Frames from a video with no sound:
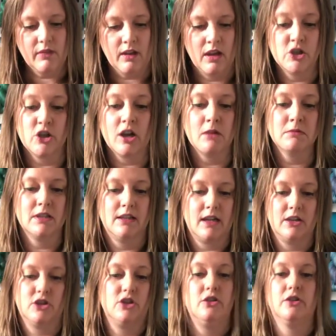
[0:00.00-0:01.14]
as you come to the
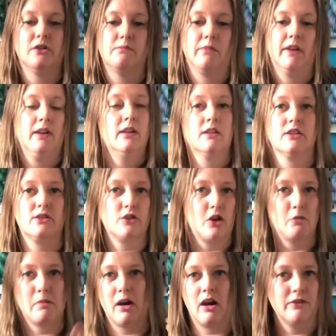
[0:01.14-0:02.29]
end you can
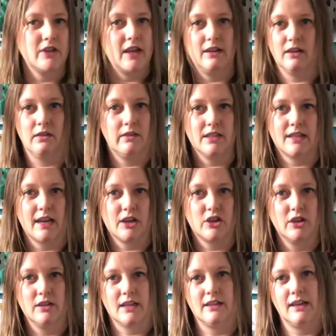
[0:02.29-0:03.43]
stop after any of the
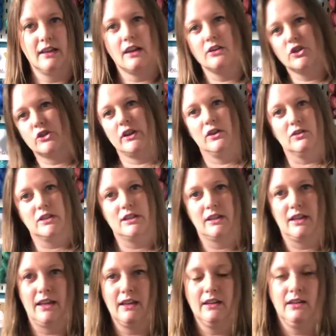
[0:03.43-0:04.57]
sections and then go straight onto
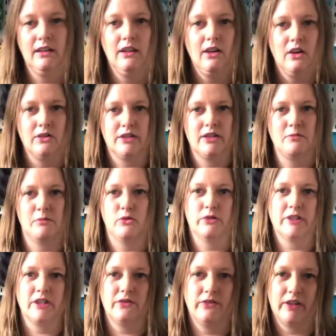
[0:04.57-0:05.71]
the border
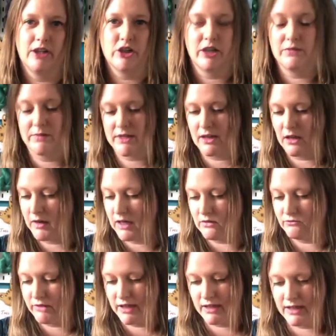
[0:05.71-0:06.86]
to finish it. So it
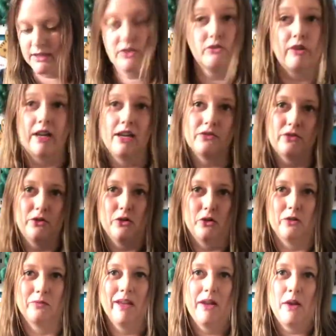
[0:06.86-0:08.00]
really is great
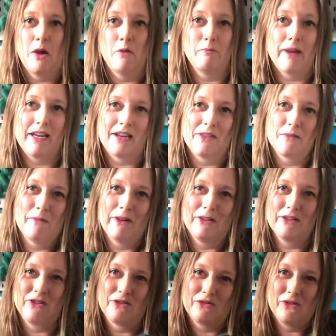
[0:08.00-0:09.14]
for making the
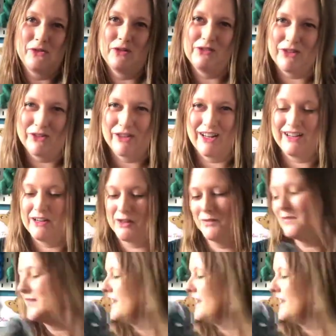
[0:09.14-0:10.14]
most of all of your yarn.